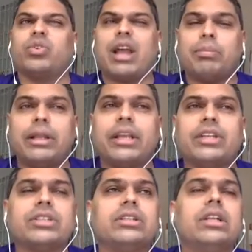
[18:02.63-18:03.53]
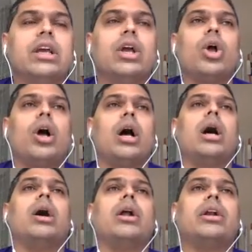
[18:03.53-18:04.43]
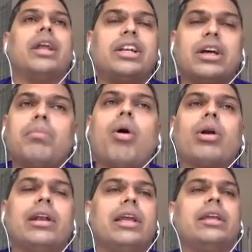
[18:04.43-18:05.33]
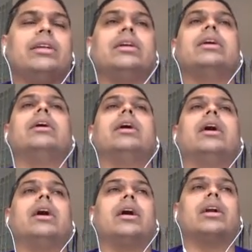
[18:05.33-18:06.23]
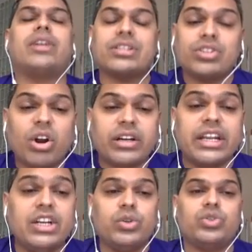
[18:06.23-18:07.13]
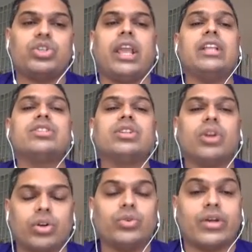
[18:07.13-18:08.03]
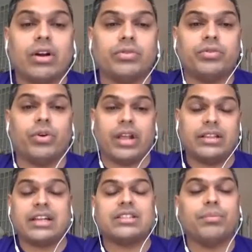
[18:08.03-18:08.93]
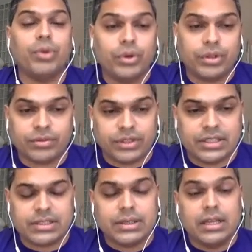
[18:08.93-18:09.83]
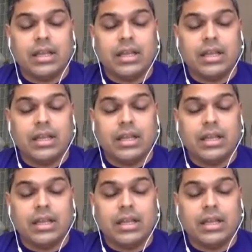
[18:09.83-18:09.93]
Your application uh, data modeling uh, does not need to change in order to account for, and that's the beauty of these.